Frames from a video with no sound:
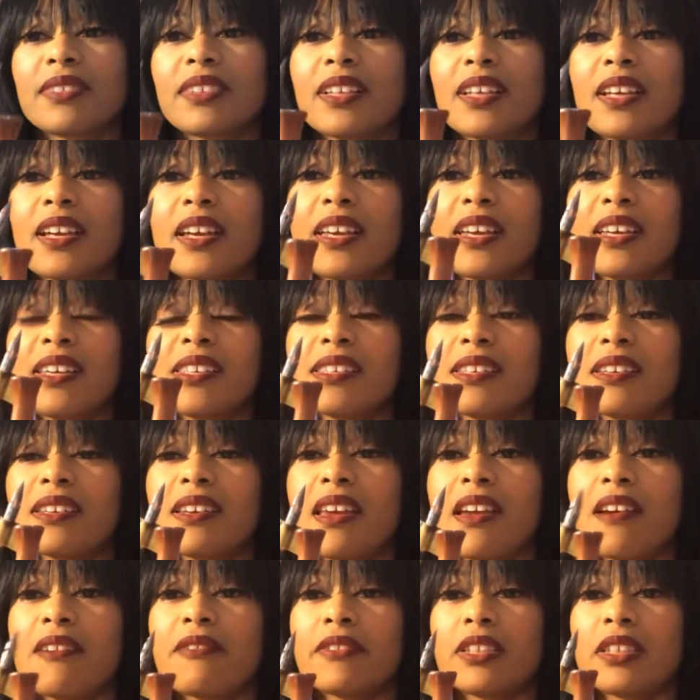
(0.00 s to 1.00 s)
I guess, an
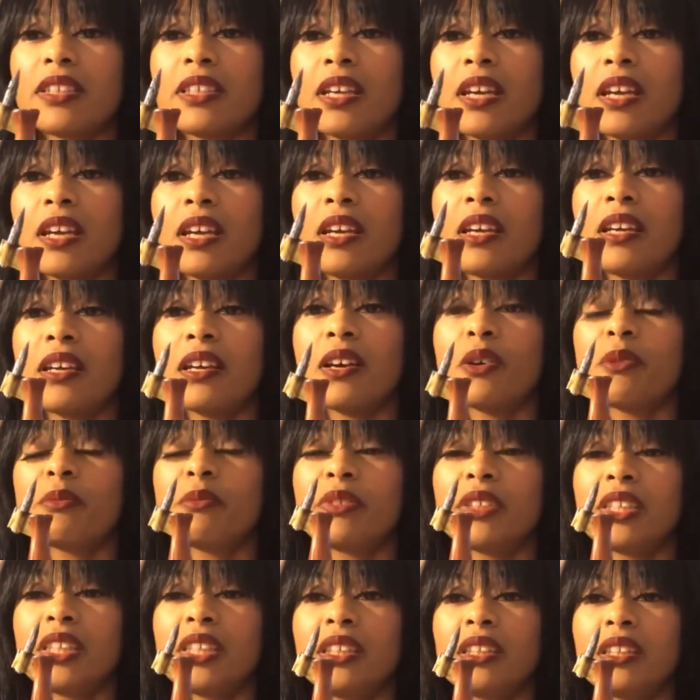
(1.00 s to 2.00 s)
everyday
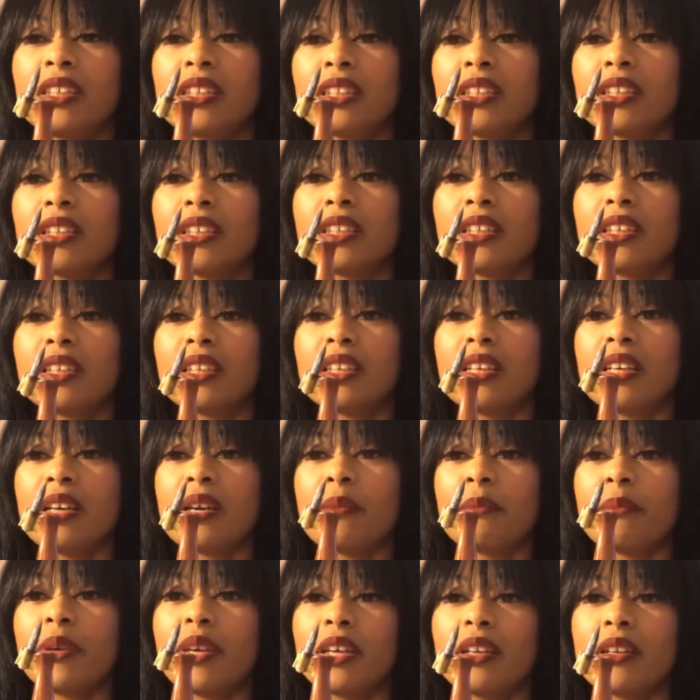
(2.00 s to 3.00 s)
oblique
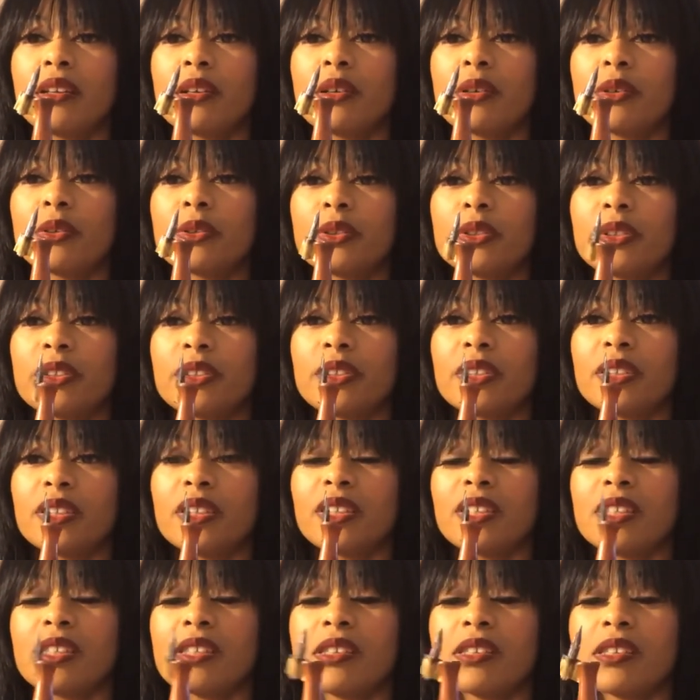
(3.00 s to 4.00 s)
pen holder.
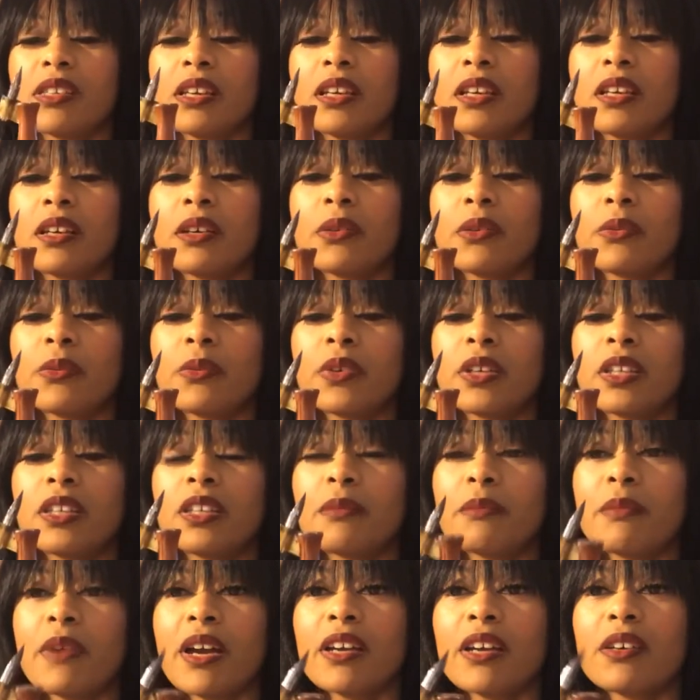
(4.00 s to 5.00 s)
It's one that
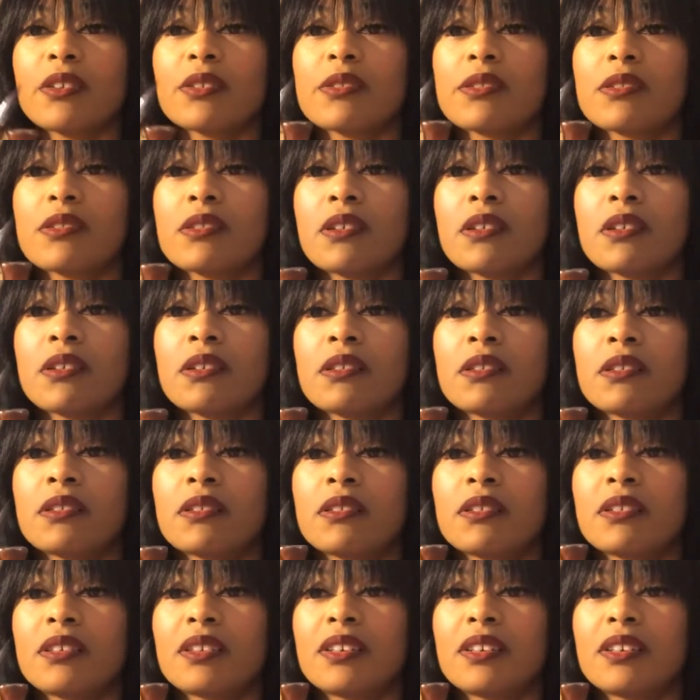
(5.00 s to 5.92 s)
Michael Saul,